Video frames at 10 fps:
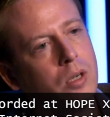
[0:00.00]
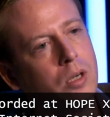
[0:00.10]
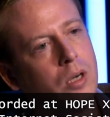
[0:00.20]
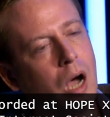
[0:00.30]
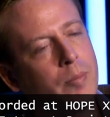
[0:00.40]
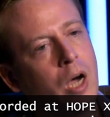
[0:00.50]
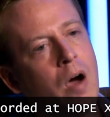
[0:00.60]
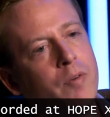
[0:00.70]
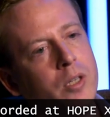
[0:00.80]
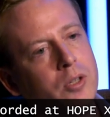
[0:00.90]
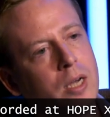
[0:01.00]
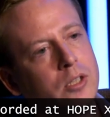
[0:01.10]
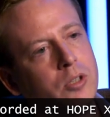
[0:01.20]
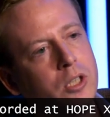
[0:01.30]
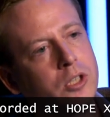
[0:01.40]
I'm confident that
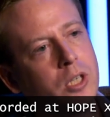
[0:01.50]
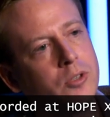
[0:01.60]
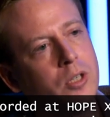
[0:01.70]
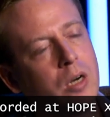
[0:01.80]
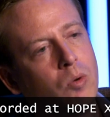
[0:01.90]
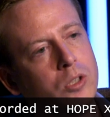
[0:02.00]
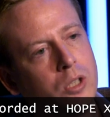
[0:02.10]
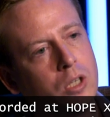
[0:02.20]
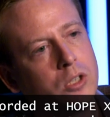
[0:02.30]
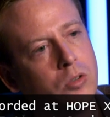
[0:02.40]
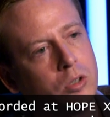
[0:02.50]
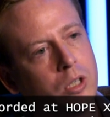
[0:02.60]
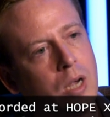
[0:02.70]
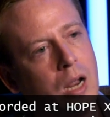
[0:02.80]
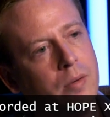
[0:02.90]
to the extent that anyone does look
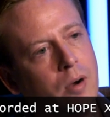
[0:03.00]
at